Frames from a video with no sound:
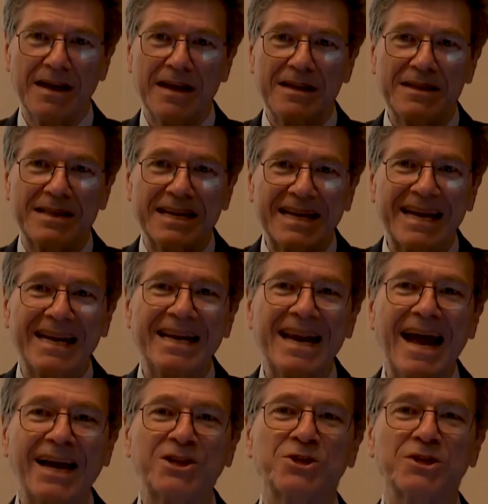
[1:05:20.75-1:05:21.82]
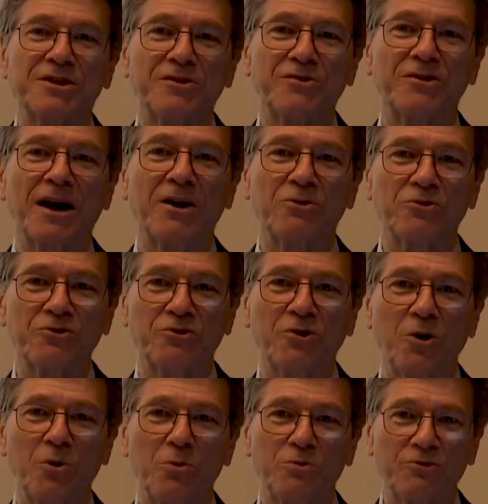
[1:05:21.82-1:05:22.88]
The connections are
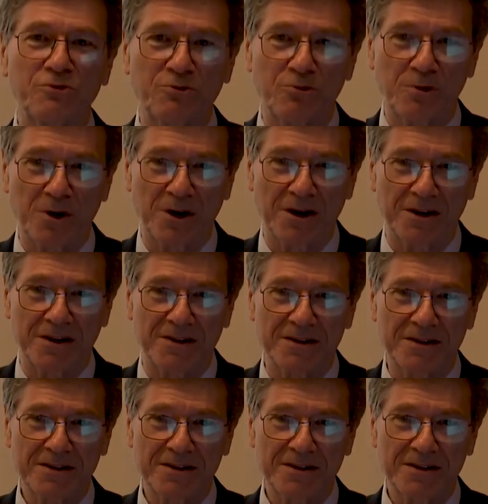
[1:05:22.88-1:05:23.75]
so strong